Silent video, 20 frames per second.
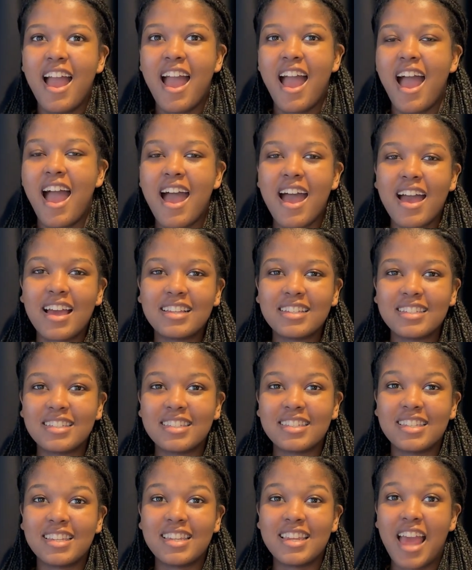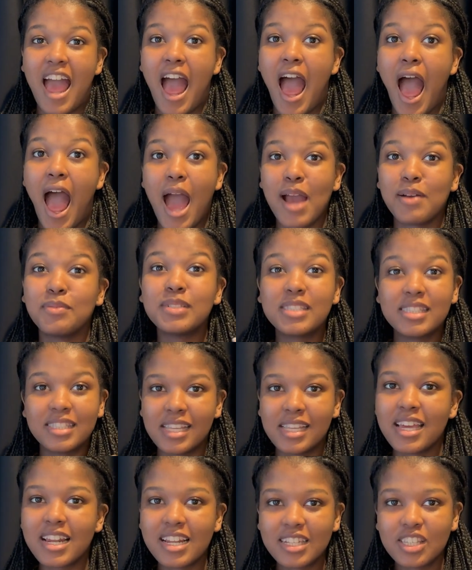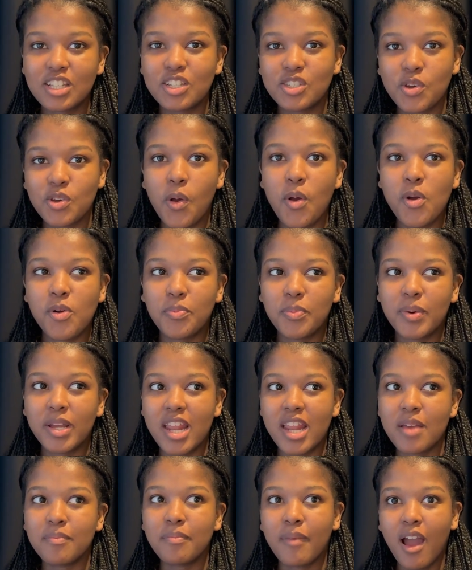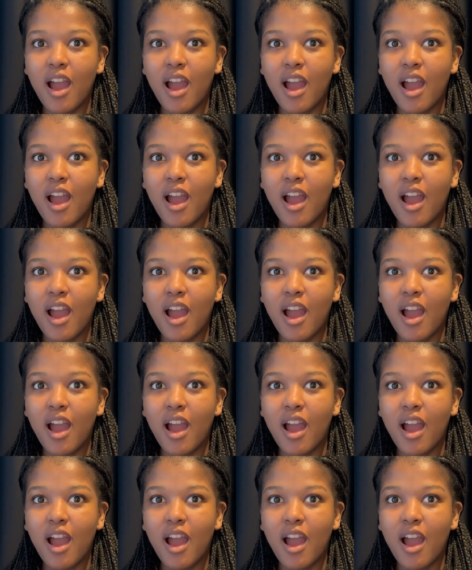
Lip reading: And I would say it as a joke, but in my